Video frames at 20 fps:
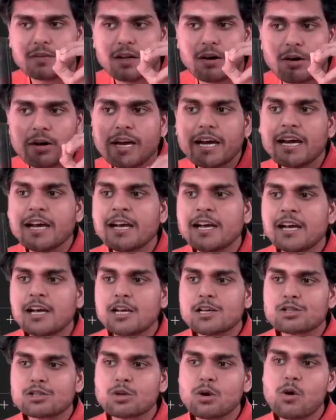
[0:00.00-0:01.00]
Okay.
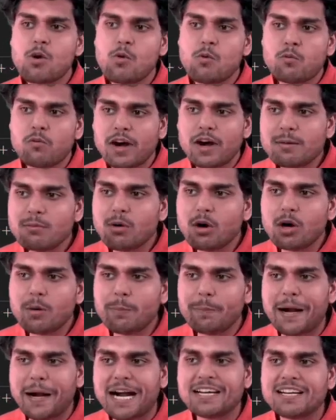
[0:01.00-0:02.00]
So one more
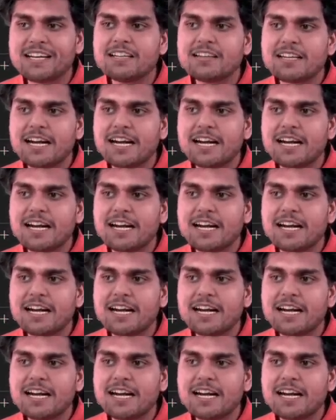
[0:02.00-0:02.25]
pattern